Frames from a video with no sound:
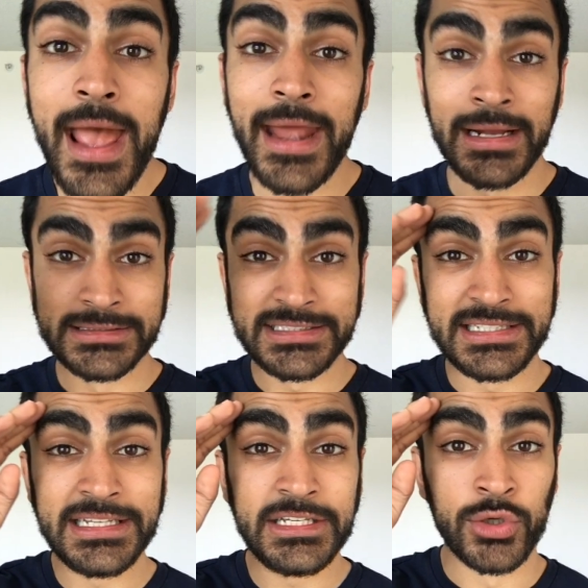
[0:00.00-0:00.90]
and I'll
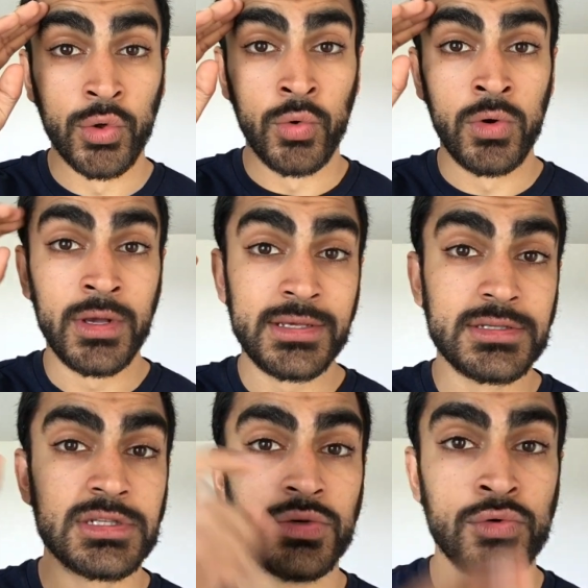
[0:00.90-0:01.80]
see you
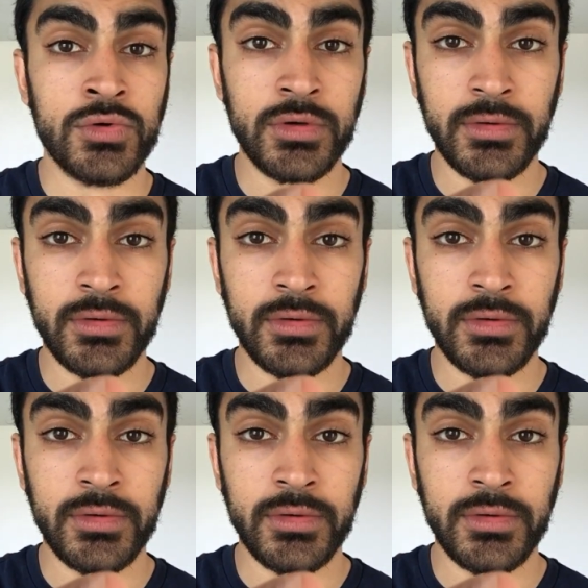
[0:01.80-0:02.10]
soon.